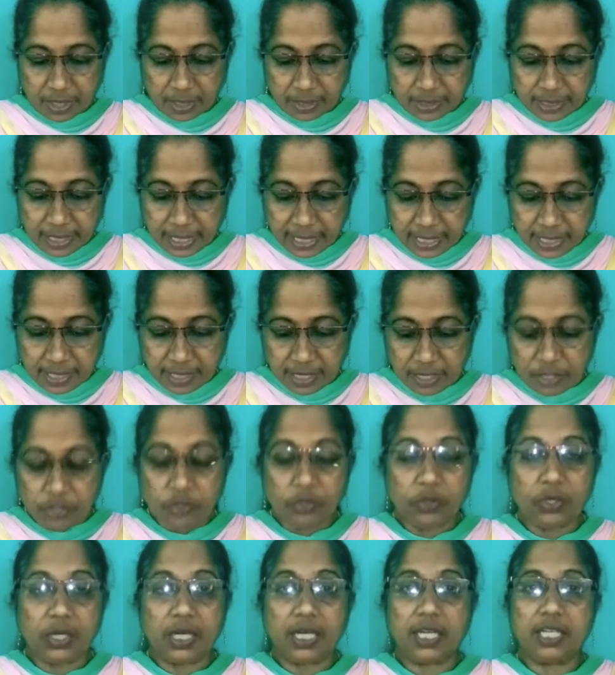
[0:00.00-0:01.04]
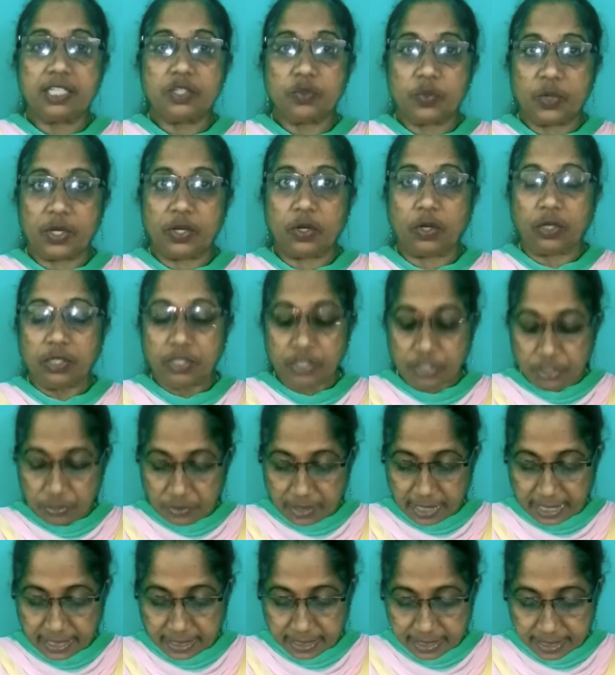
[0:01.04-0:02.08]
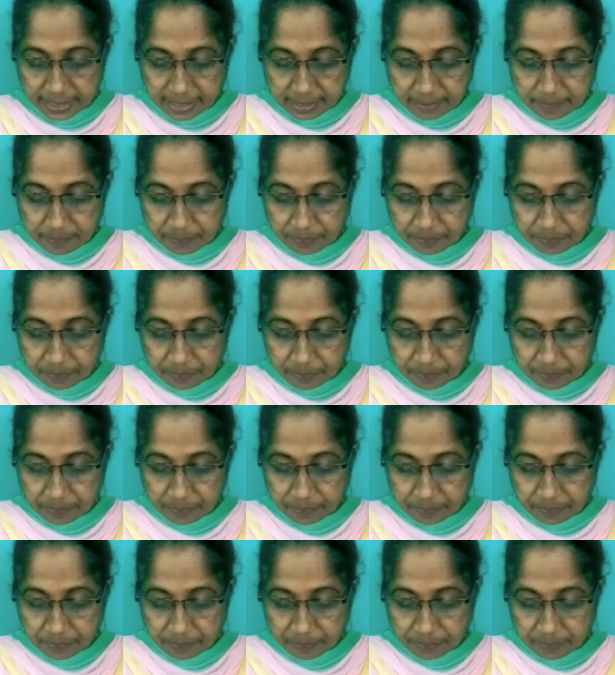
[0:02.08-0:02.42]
the Indian rulers were not united.